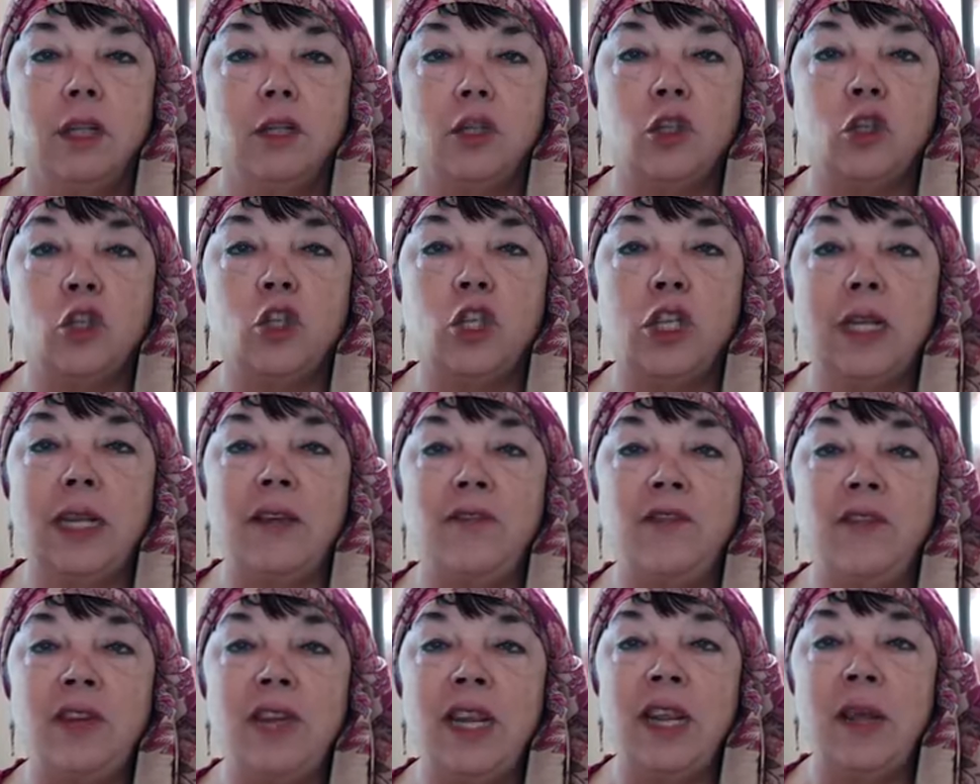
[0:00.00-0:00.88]
So she
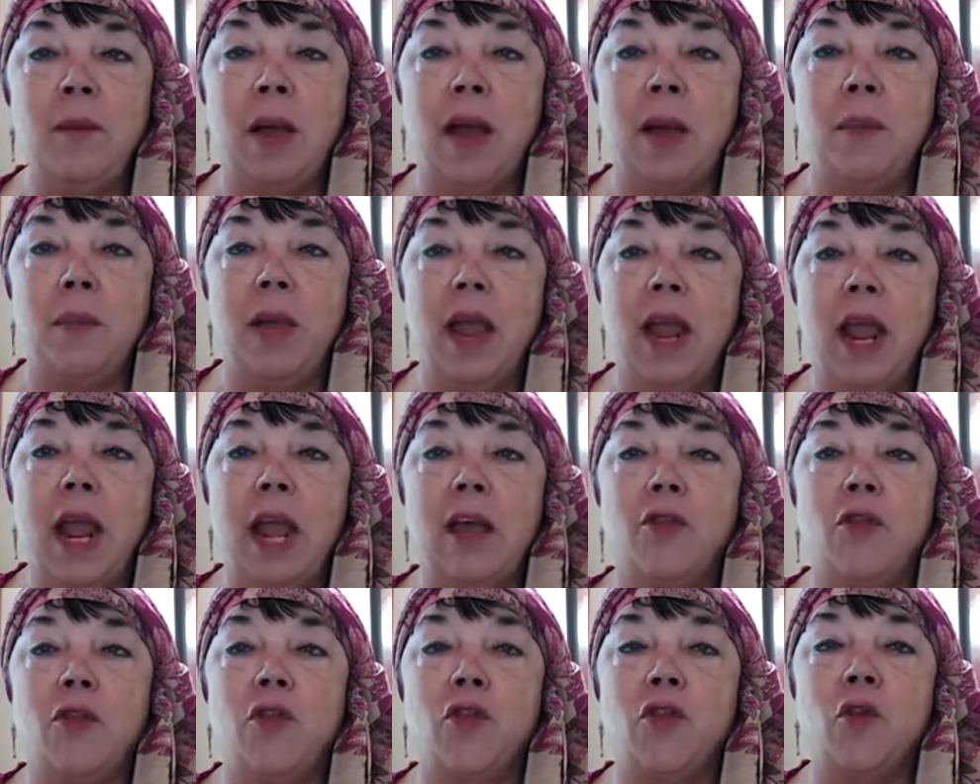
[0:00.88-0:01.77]
lifted him up,
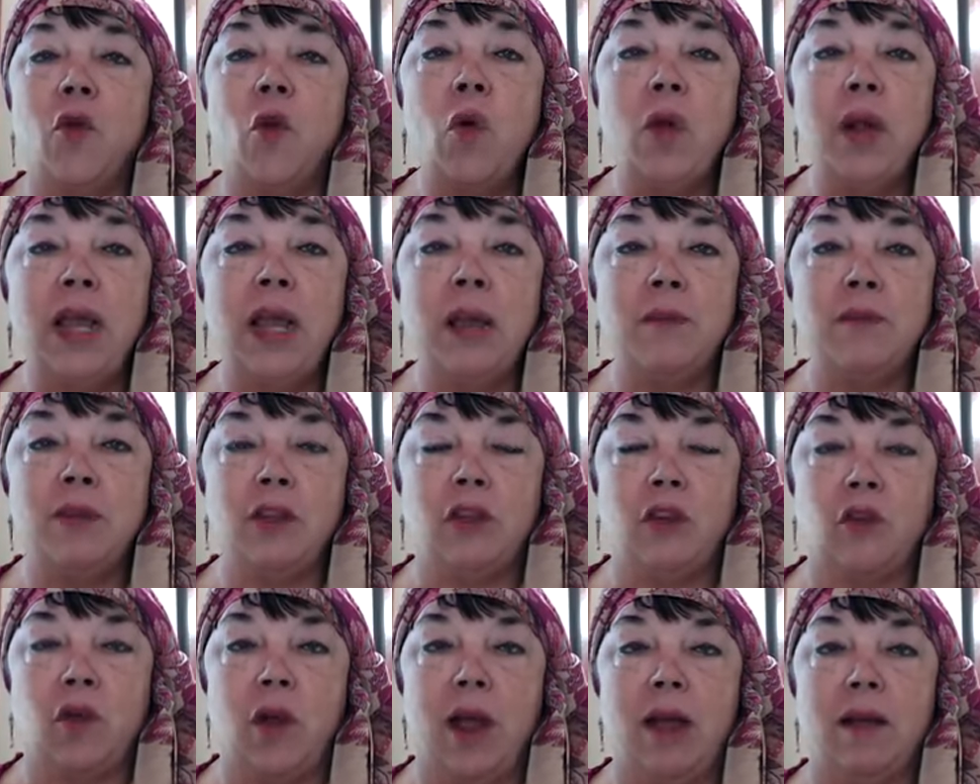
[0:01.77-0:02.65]
and throwing him to
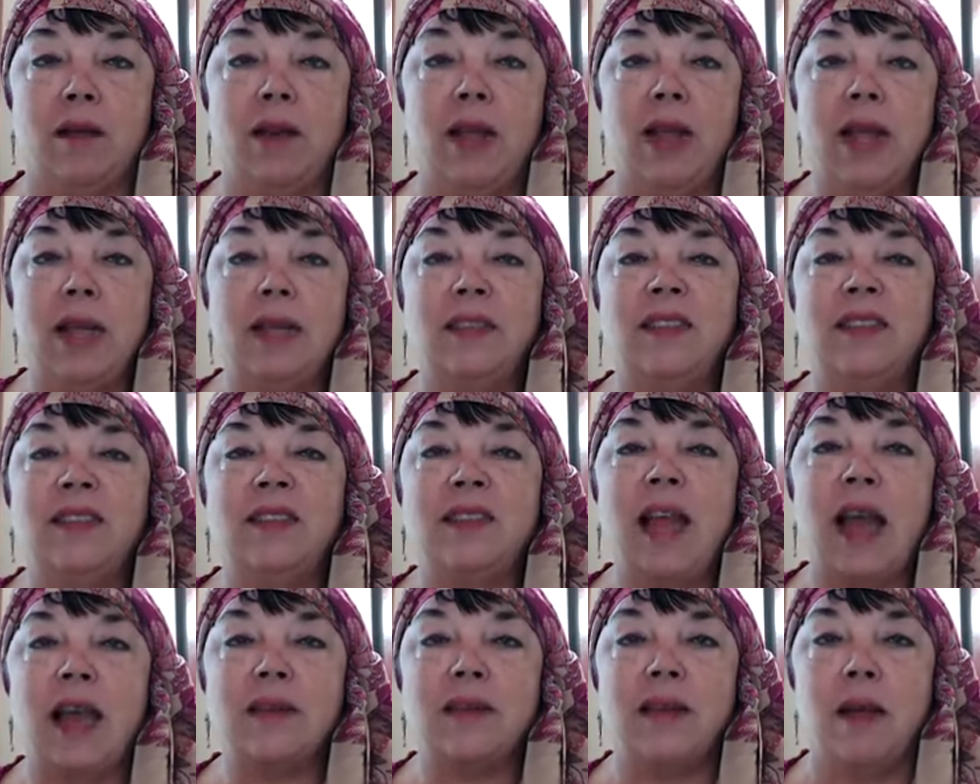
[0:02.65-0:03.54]
the ground,
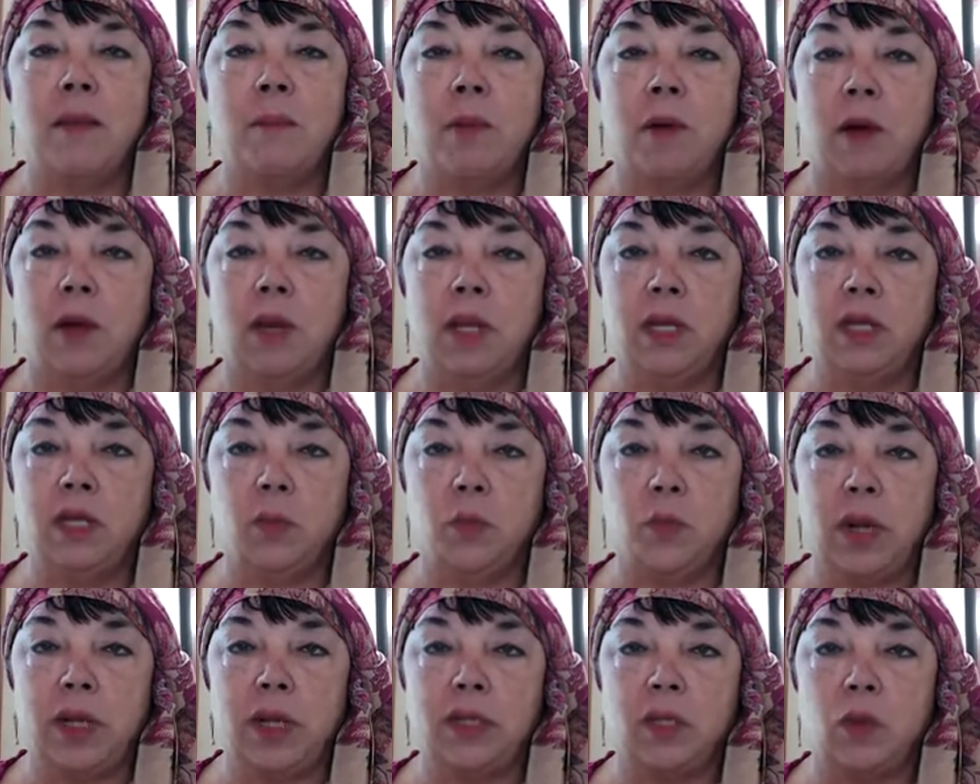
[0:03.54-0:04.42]
sat upon his
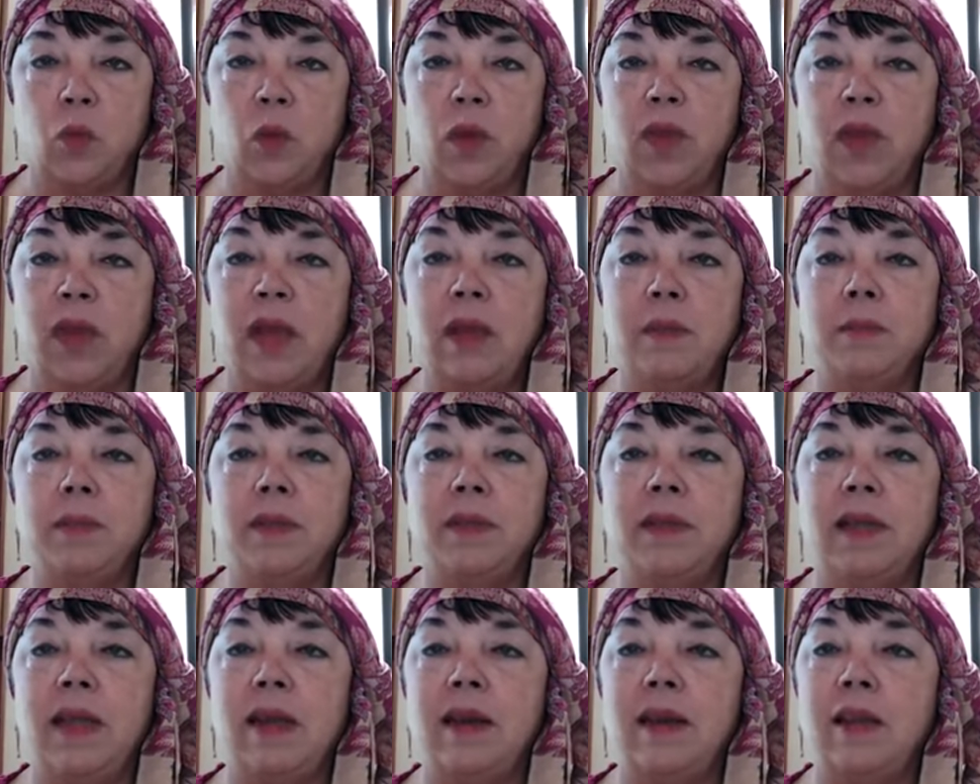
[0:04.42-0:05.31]
breast with
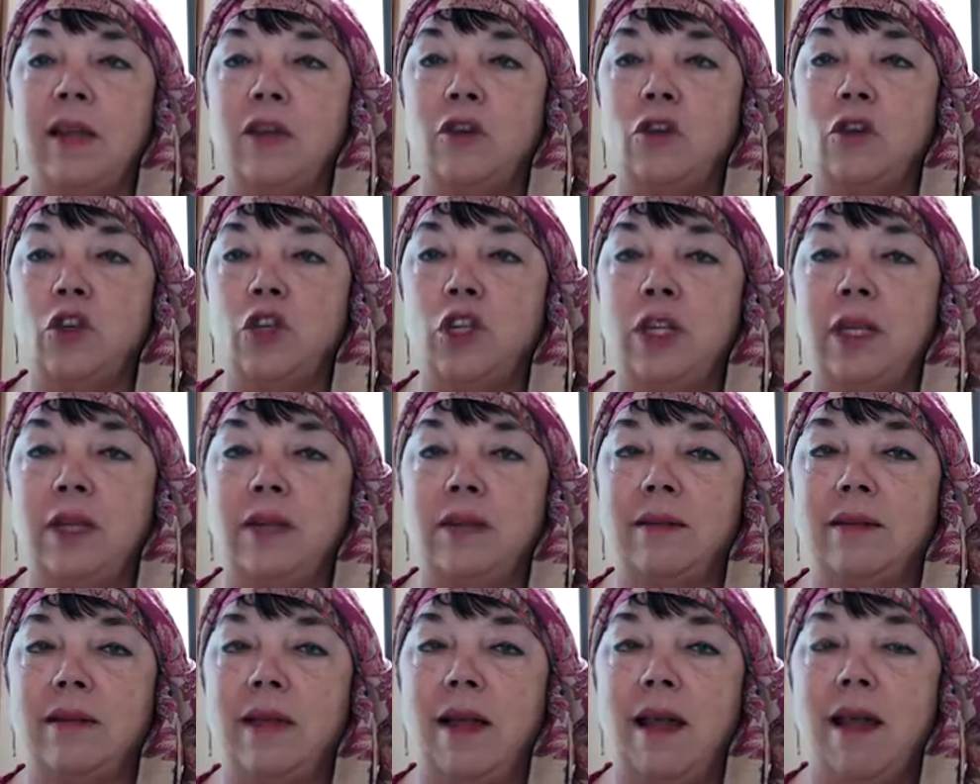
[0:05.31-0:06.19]
hips and hinder
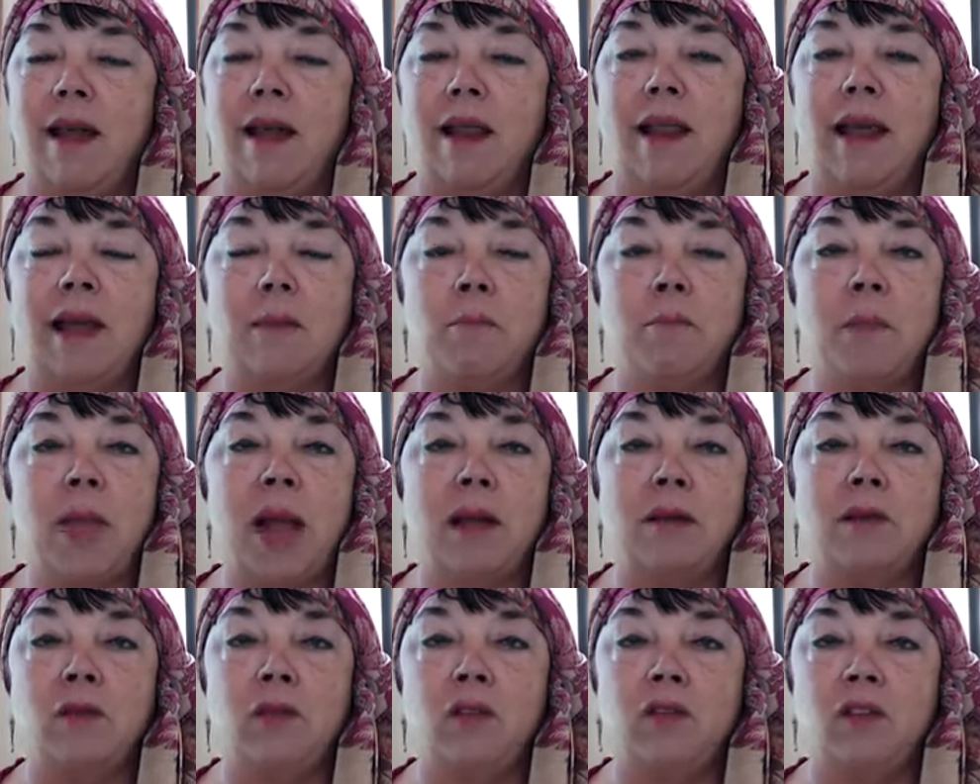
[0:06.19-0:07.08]
cheeks like
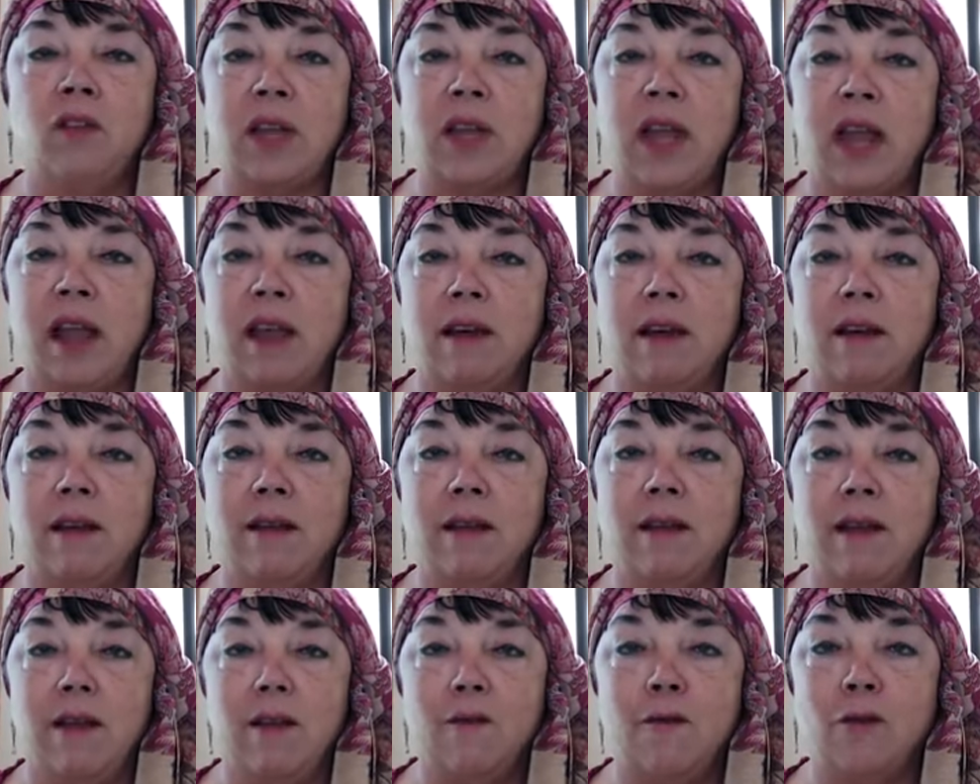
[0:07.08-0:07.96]
mounds of sand,
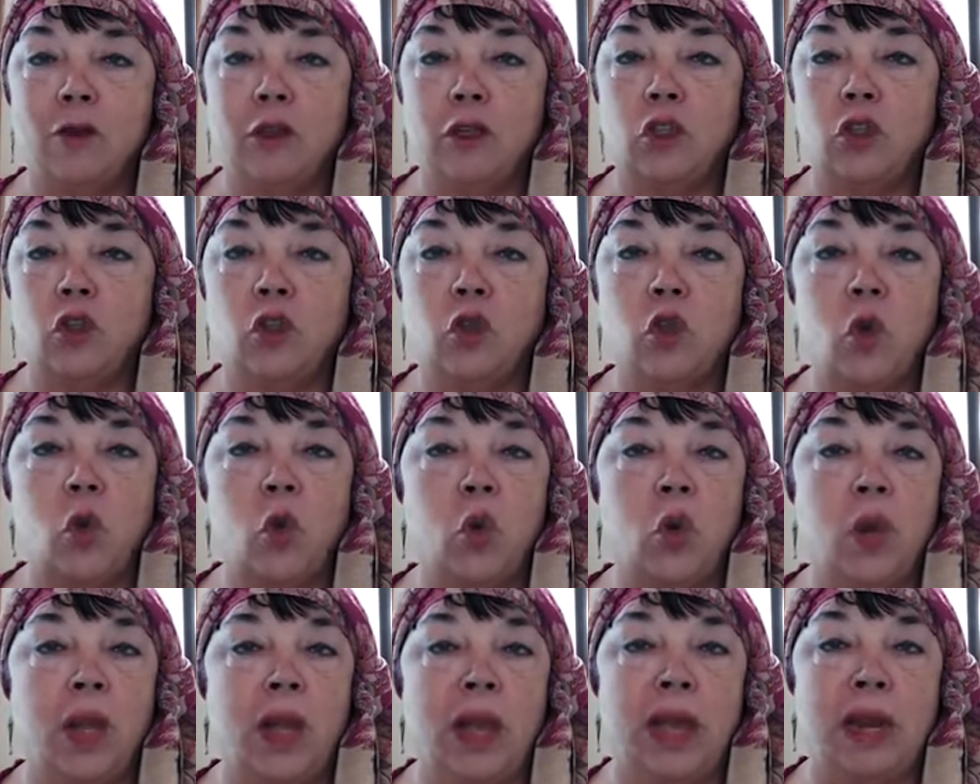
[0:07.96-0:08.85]
for his soul
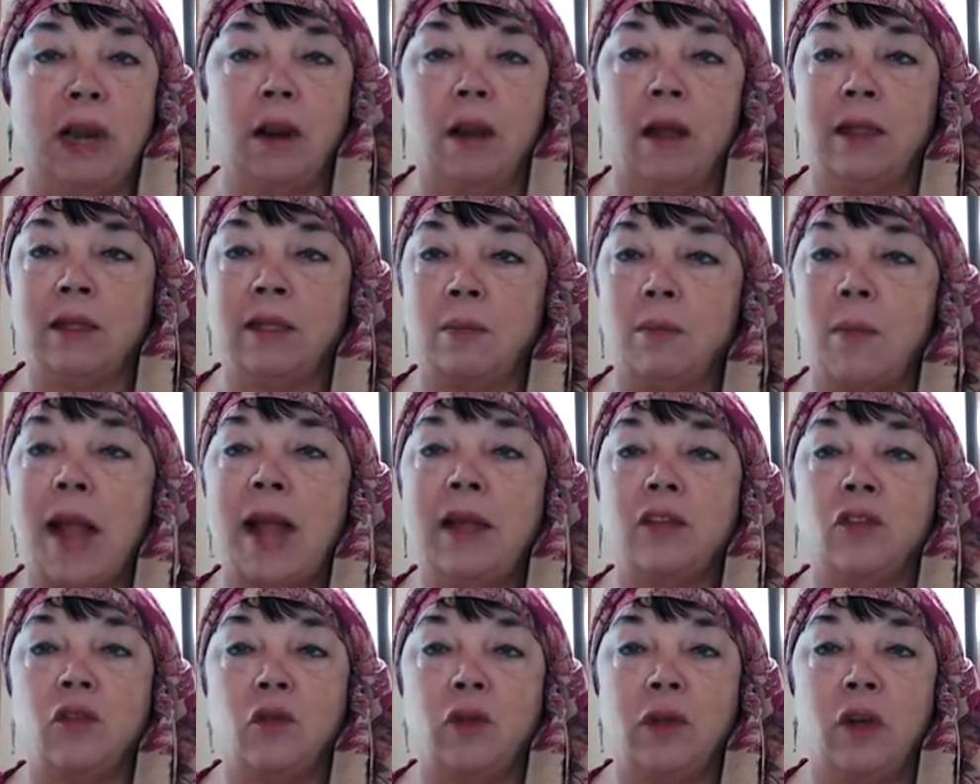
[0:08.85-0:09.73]
had lost
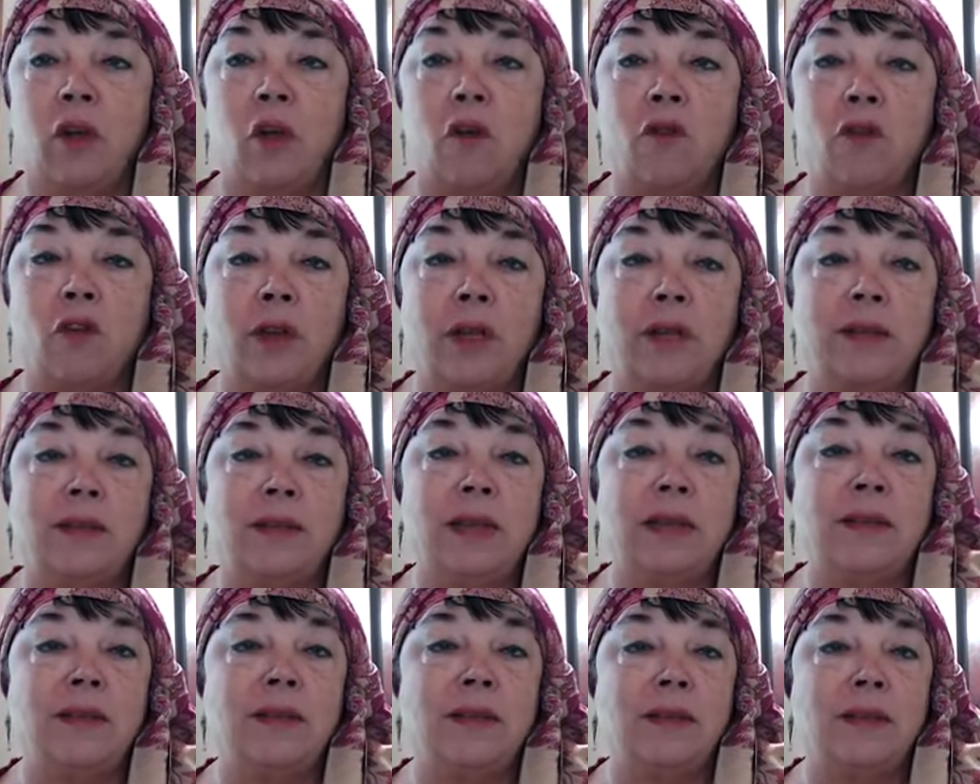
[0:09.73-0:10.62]
mastery over his
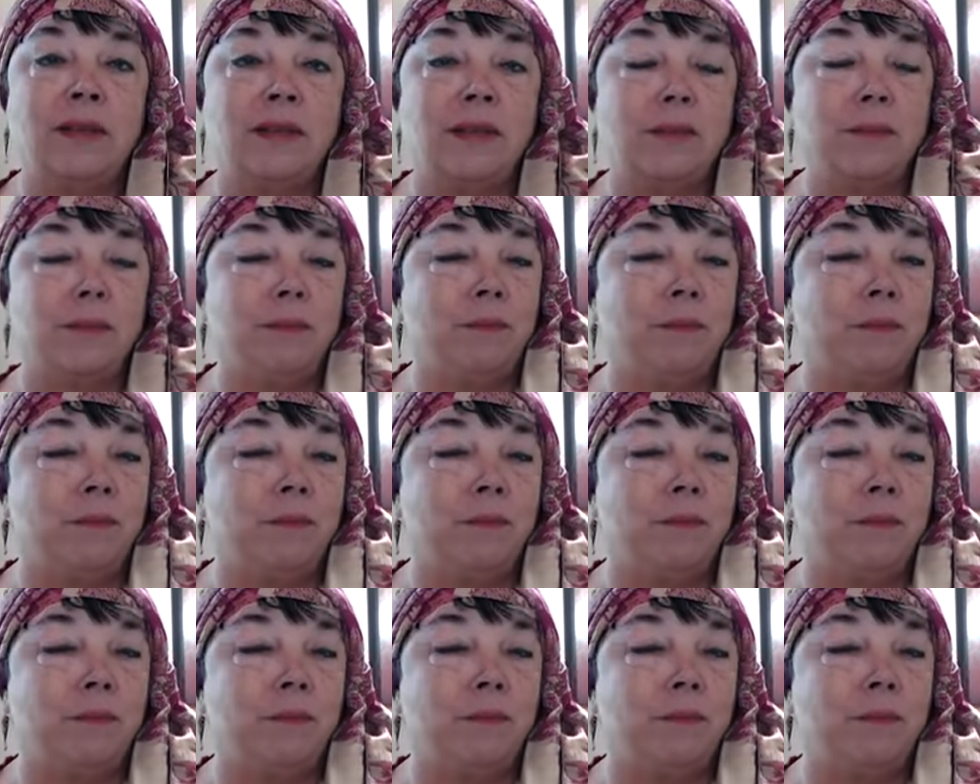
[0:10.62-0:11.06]
senses.